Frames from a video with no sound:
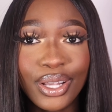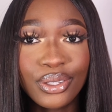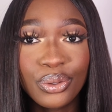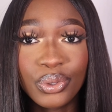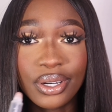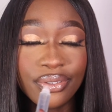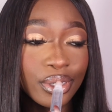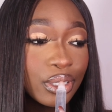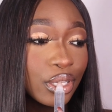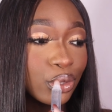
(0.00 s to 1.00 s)
you know we love a
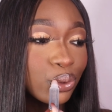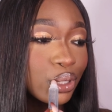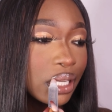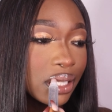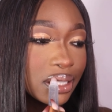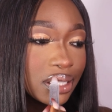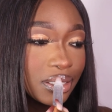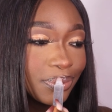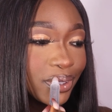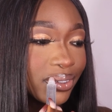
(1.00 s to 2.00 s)
nude glossy
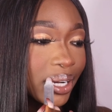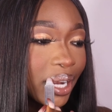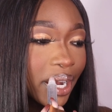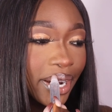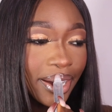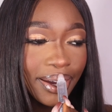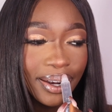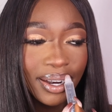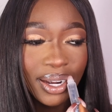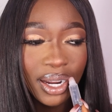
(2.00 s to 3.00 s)
lip over here.
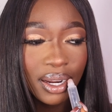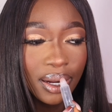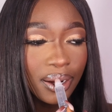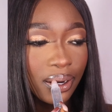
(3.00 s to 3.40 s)
So